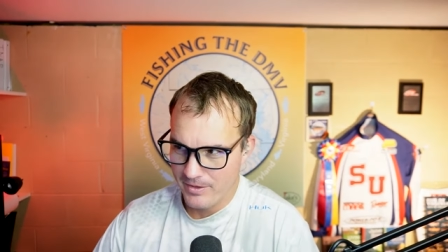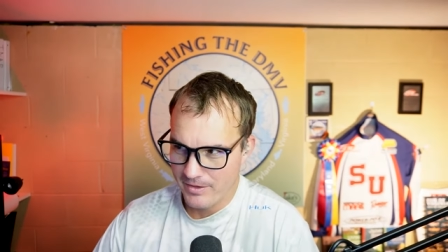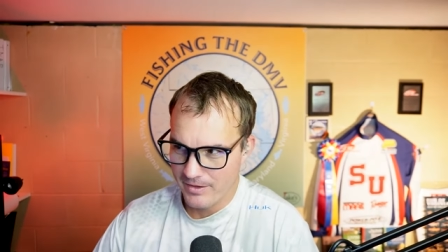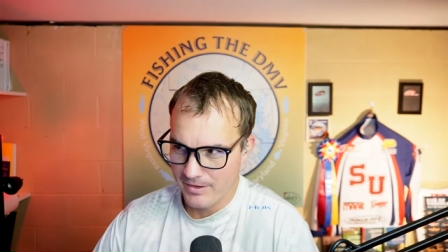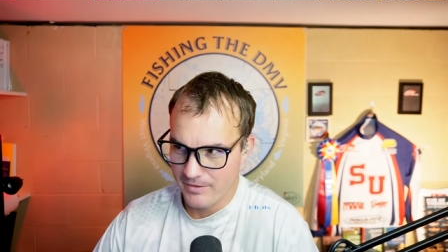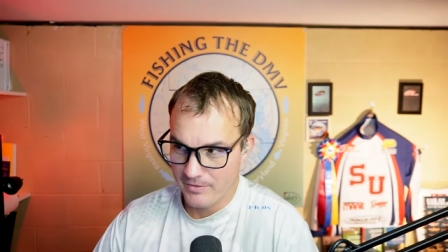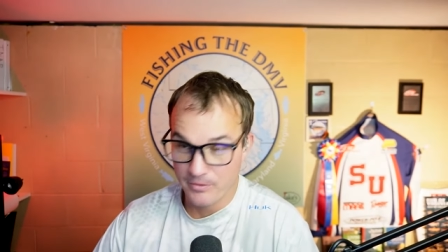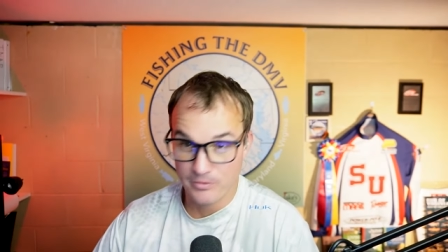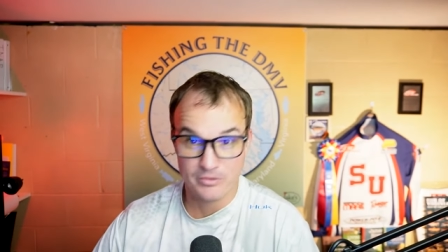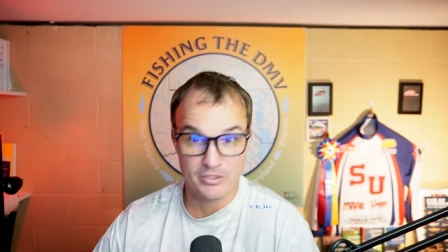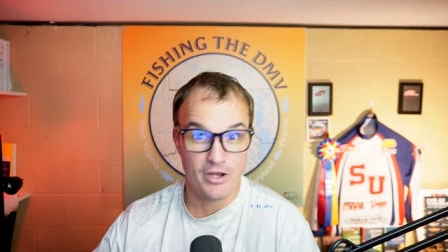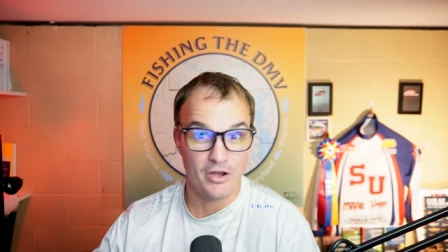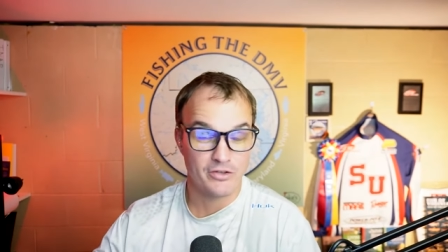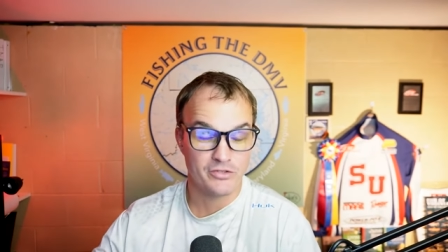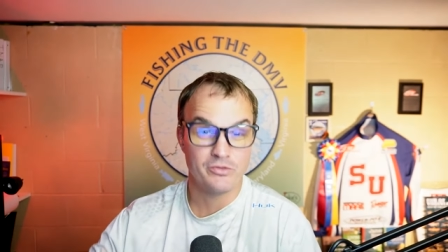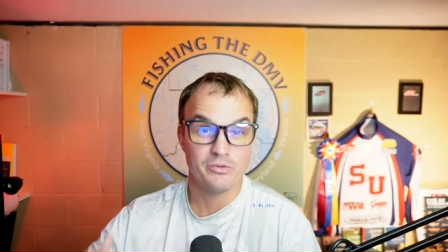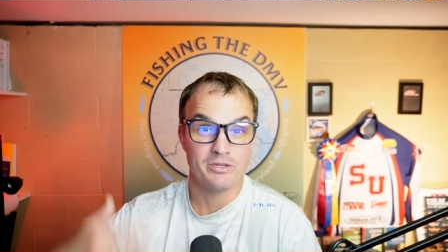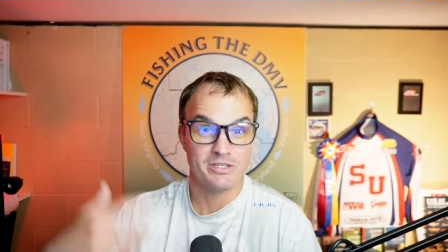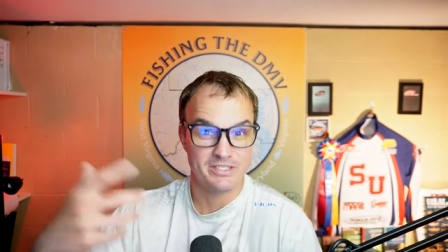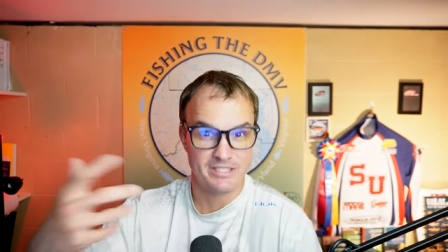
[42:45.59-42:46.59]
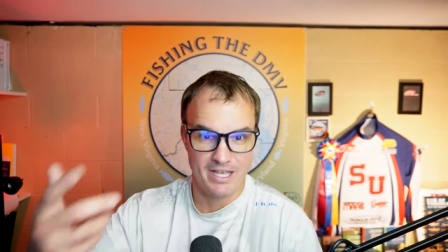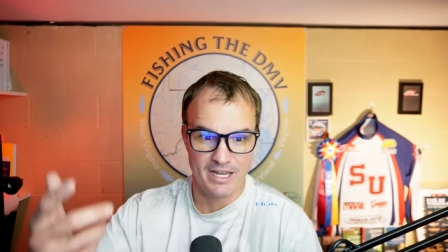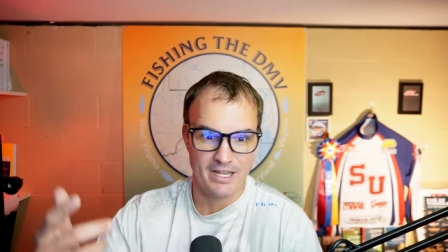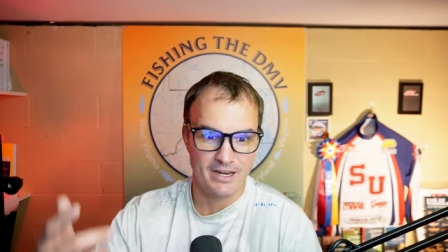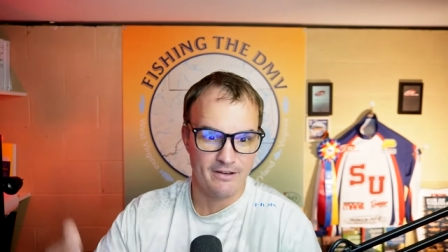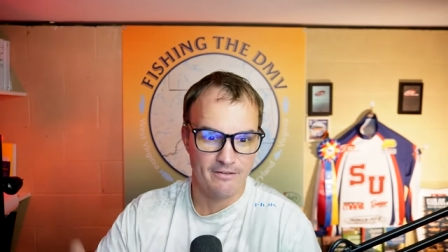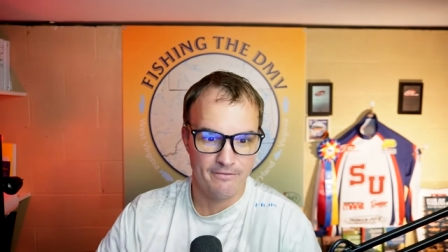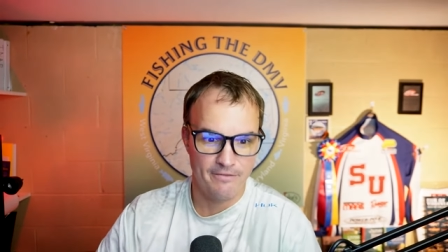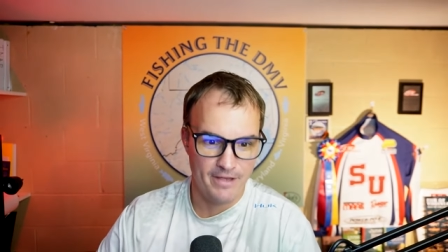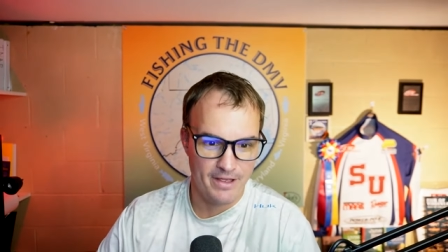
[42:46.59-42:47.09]
but uh, there was also a
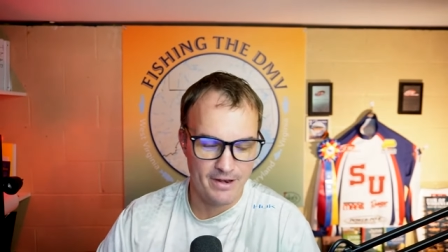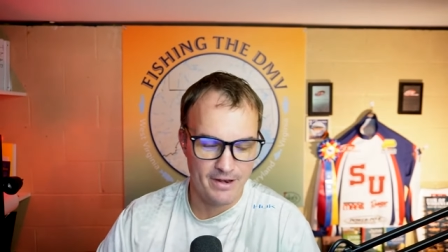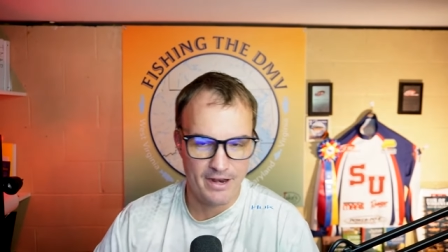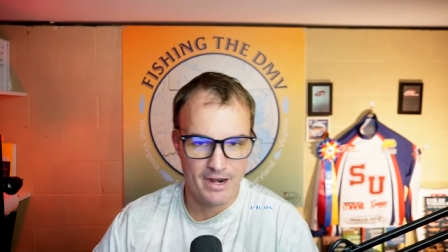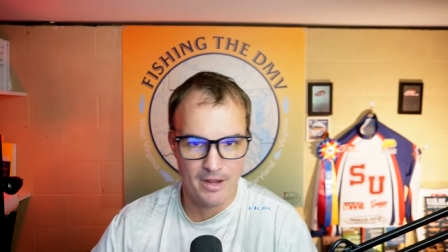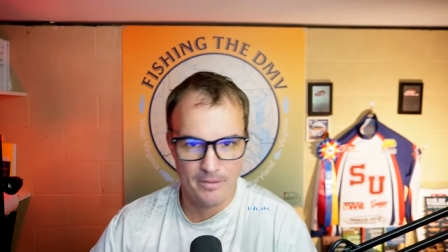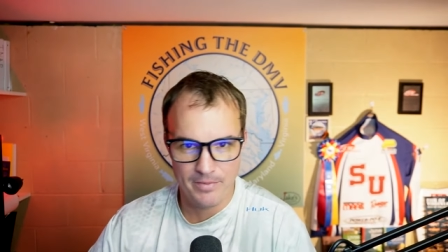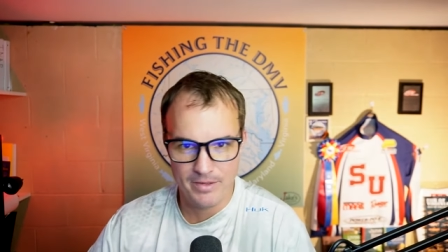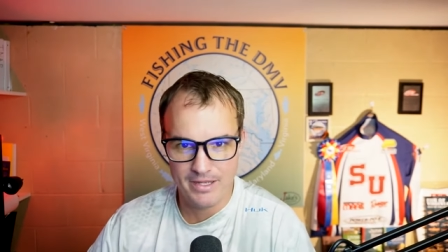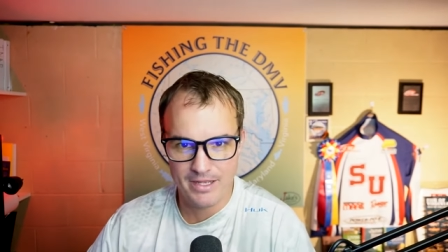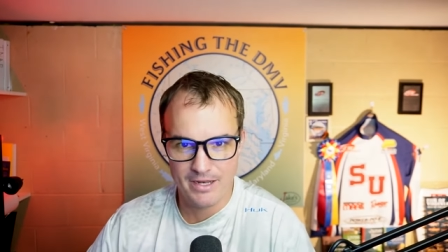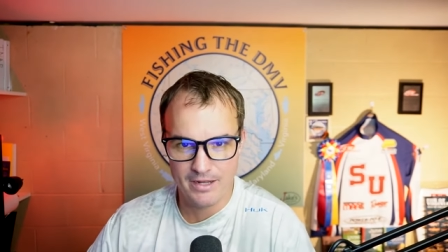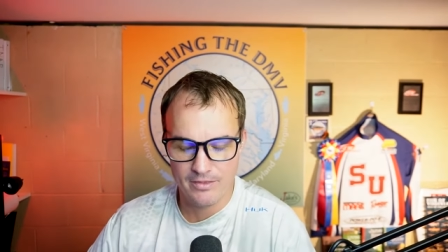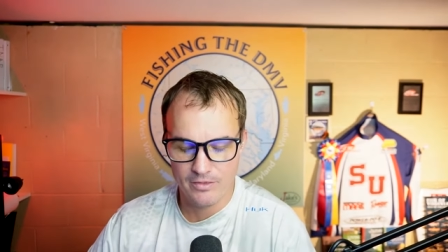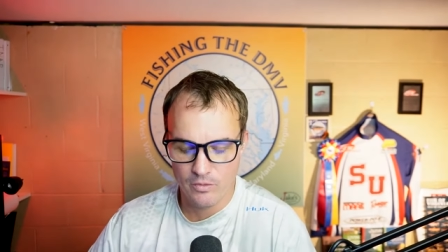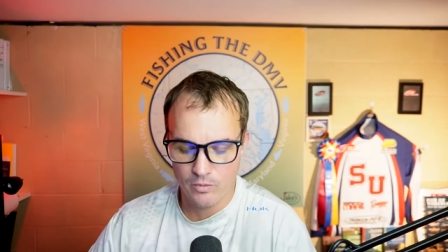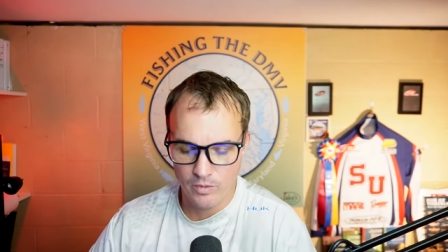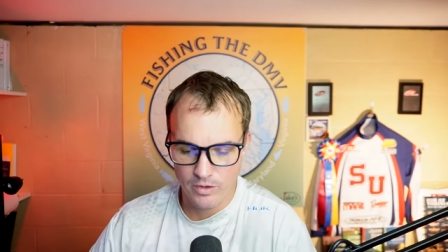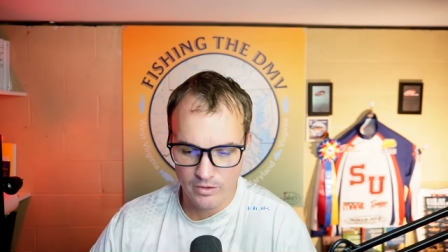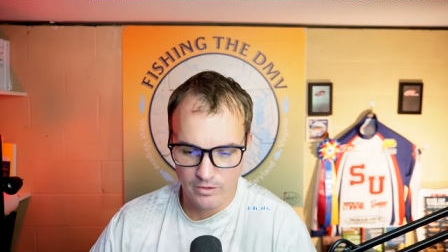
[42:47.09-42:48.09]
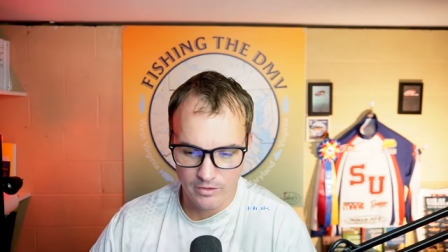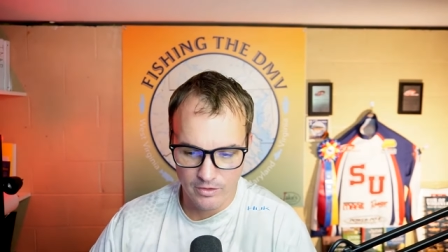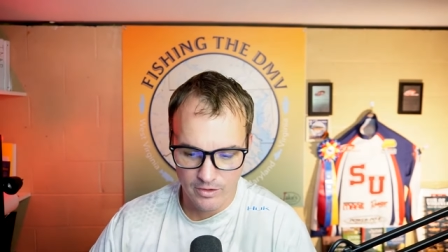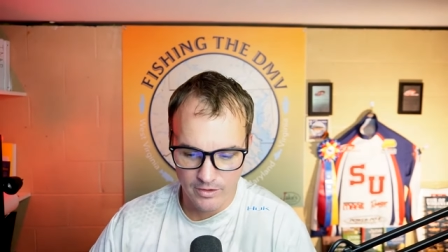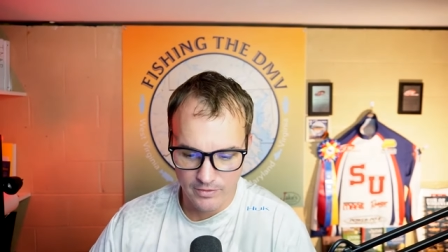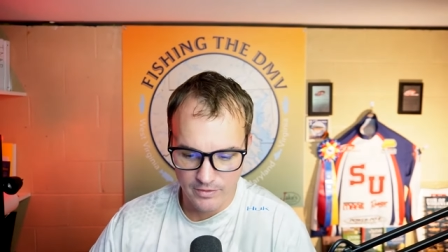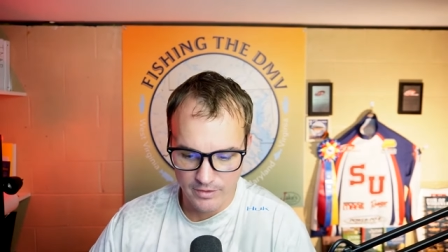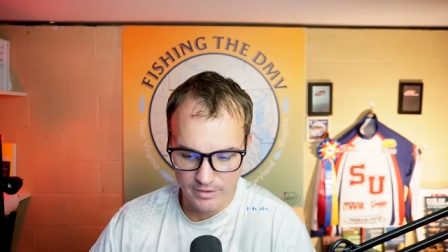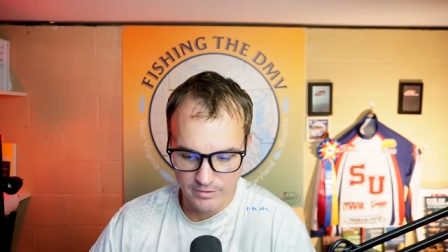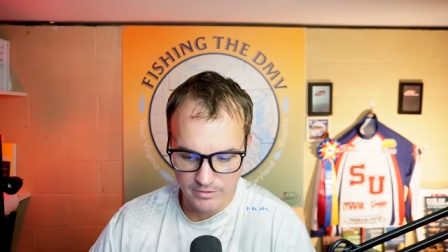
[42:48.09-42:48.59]
second event and I'll be getting the winner
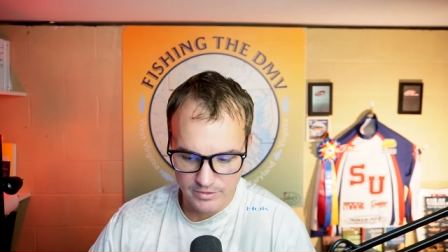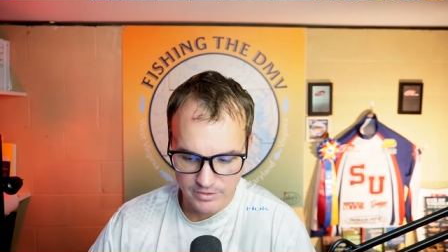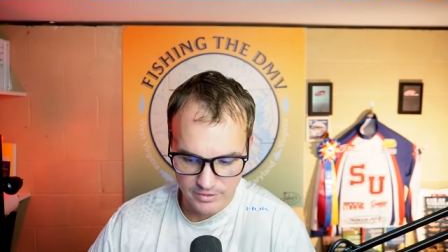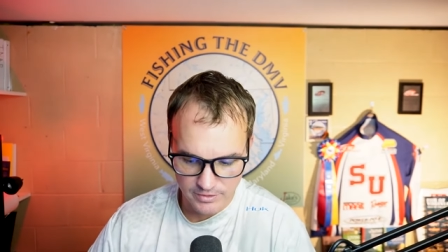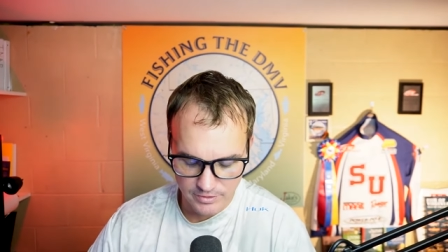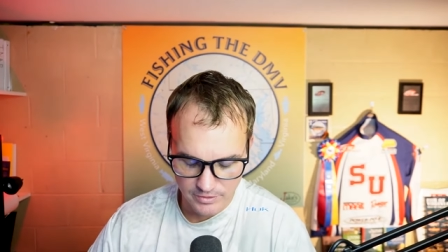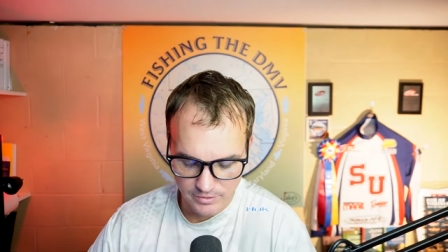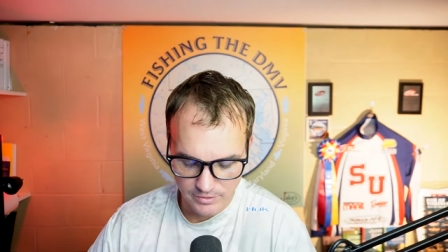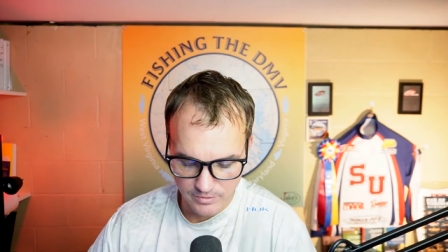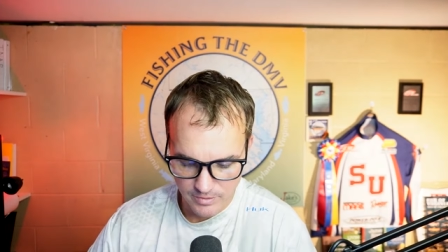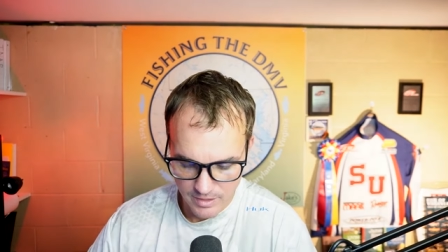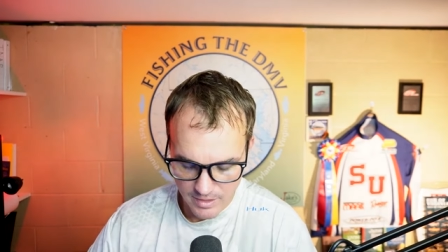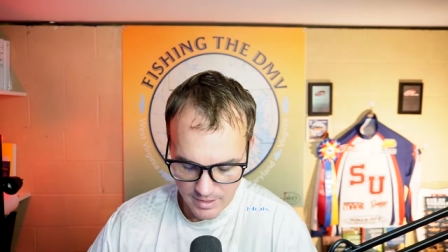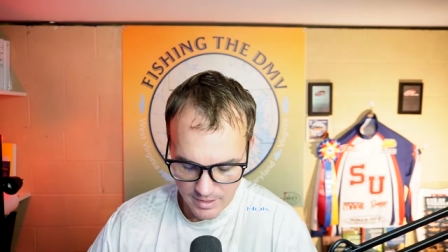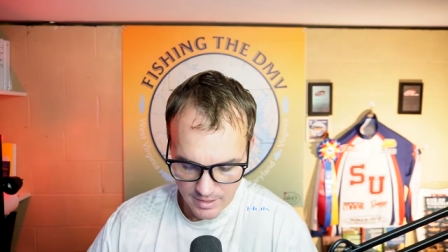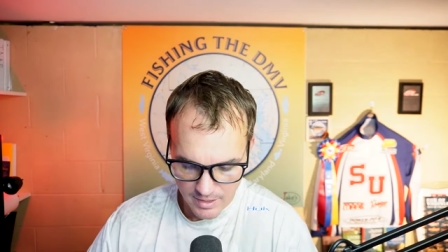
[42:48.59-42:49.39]
on there too.